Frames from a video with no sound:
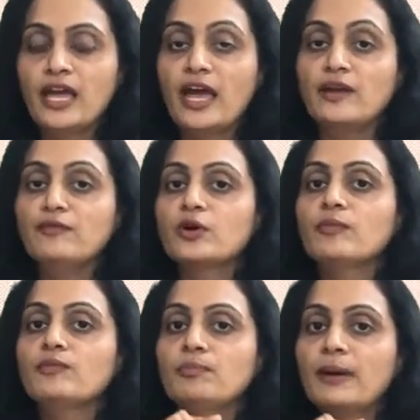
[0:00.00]
And
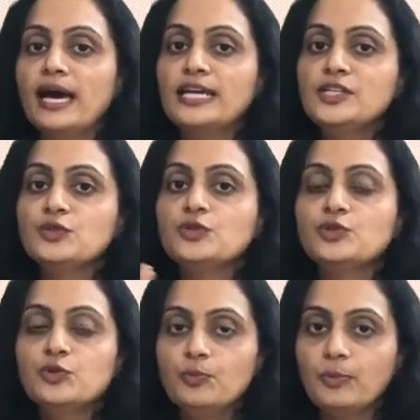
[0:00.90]
from pi to
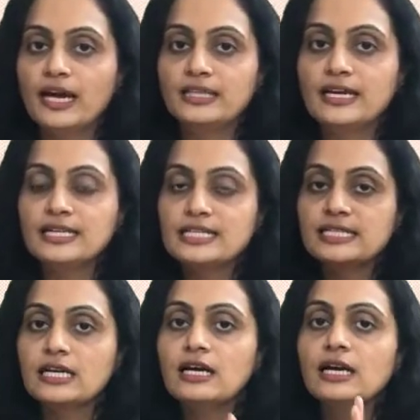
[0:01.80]
2 pi, that is
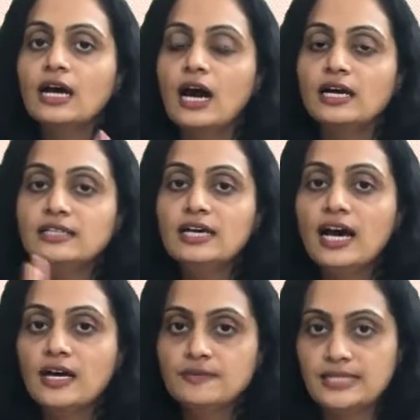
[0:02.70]
the other
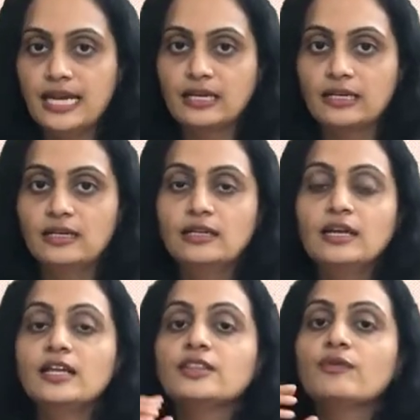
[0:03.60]
half cycle,
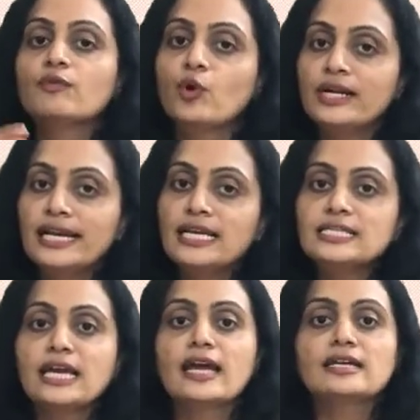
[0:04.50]
the
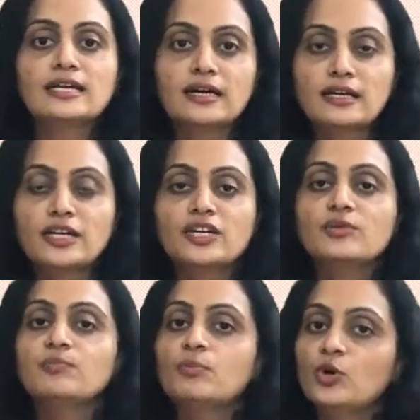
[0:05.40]
voltage and current
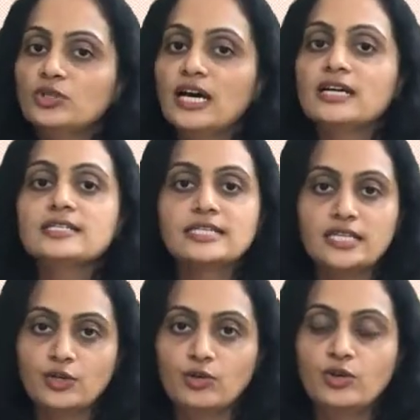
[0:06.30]
both are
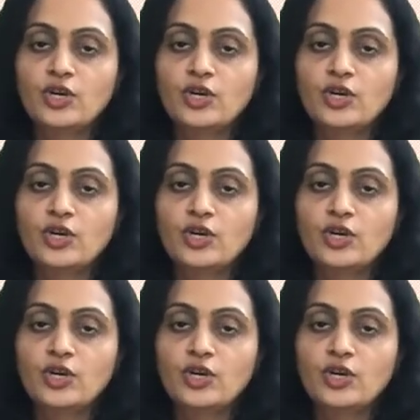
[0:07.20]
zero.